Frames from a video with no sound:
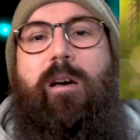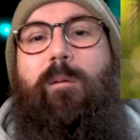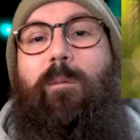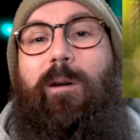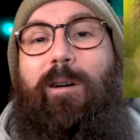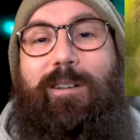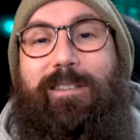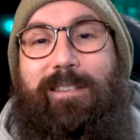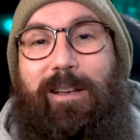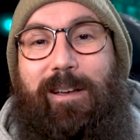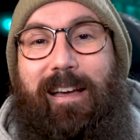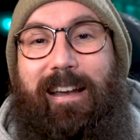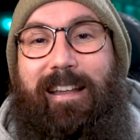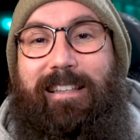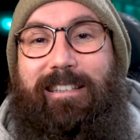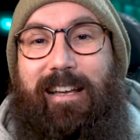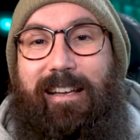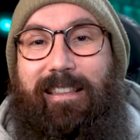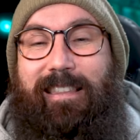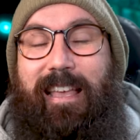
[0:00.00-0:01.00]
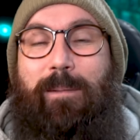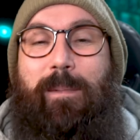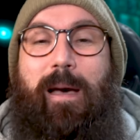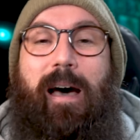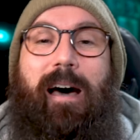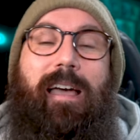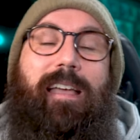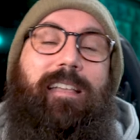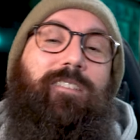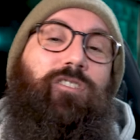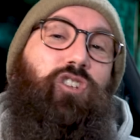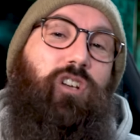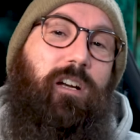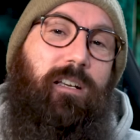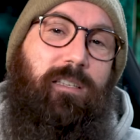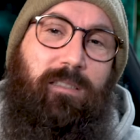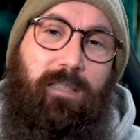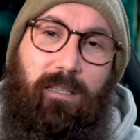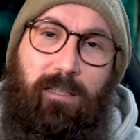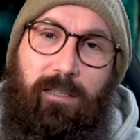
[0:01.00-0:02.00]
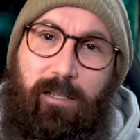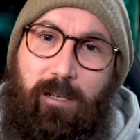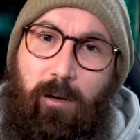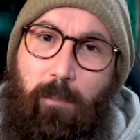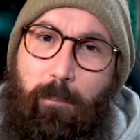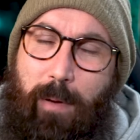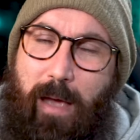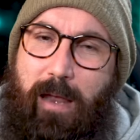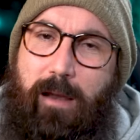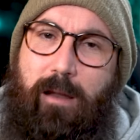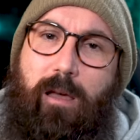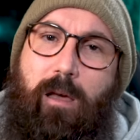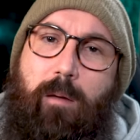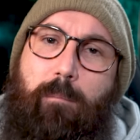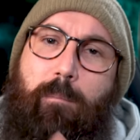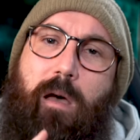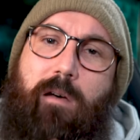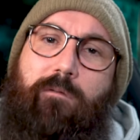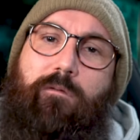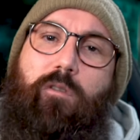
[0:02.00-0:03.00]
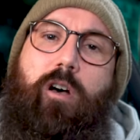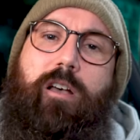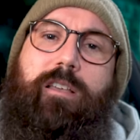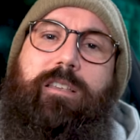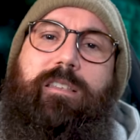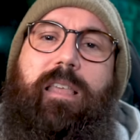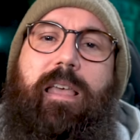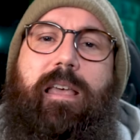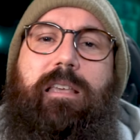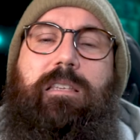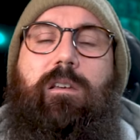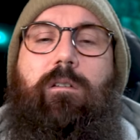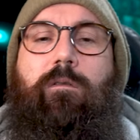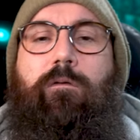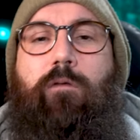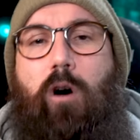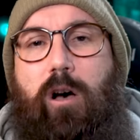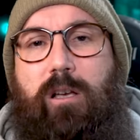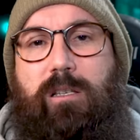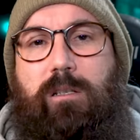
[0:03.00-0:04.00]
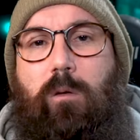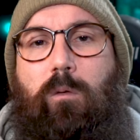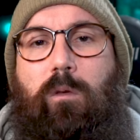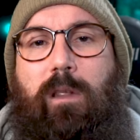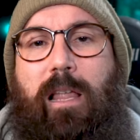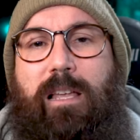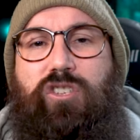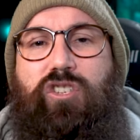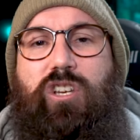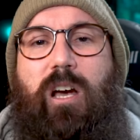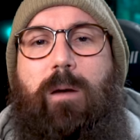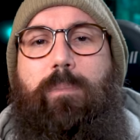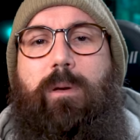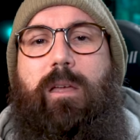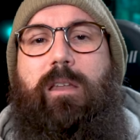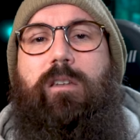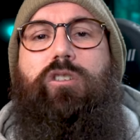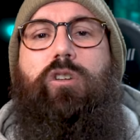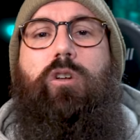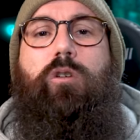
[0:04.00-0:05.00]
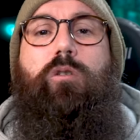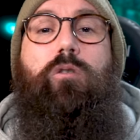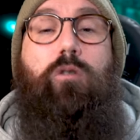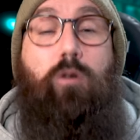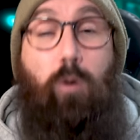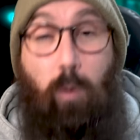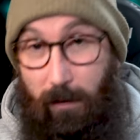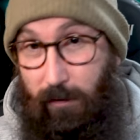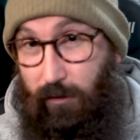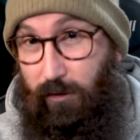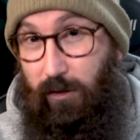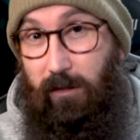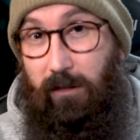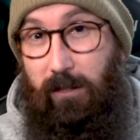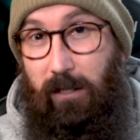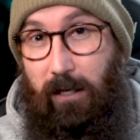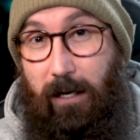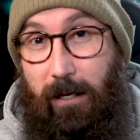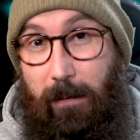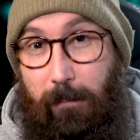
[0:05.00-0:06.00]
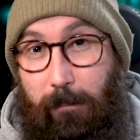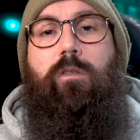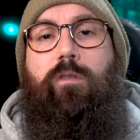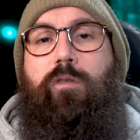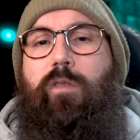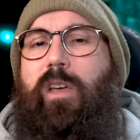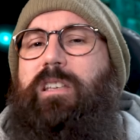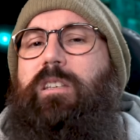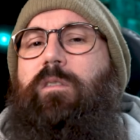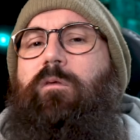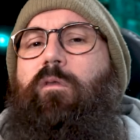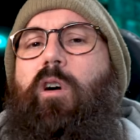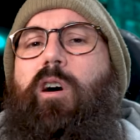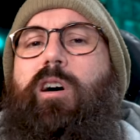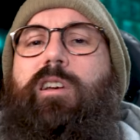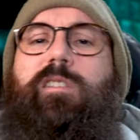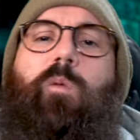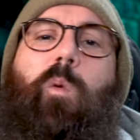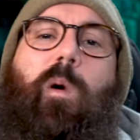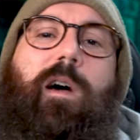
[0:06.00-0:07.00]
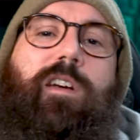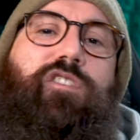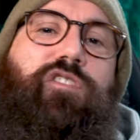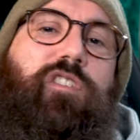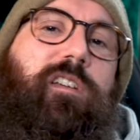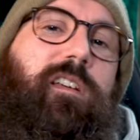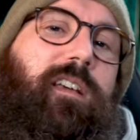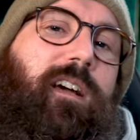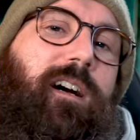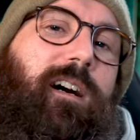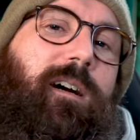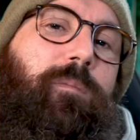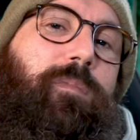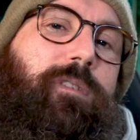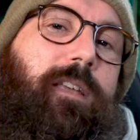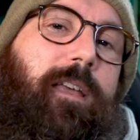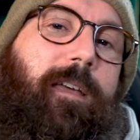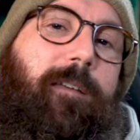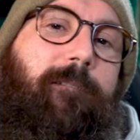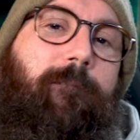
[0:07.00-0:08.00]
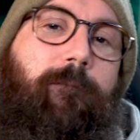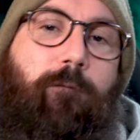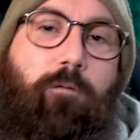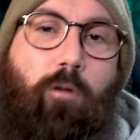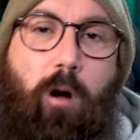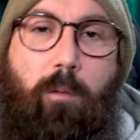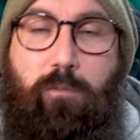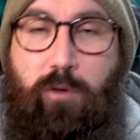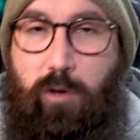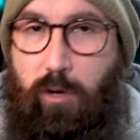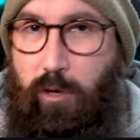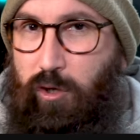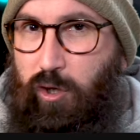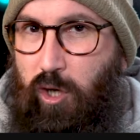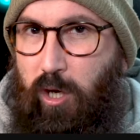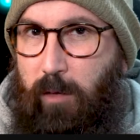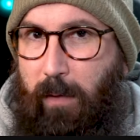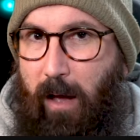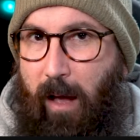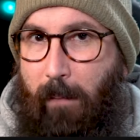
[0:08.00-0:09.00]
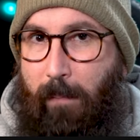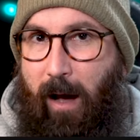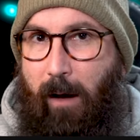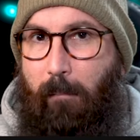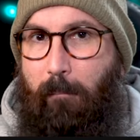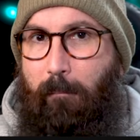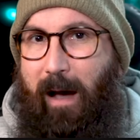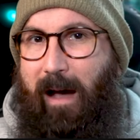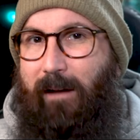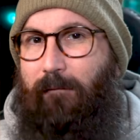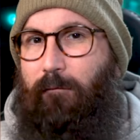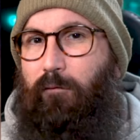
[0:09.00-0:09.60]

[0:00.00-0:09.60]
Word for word: We're also going to check them out in just a little bit. But first things first, let's jump into question time. This first question comes in from YouTube about Mat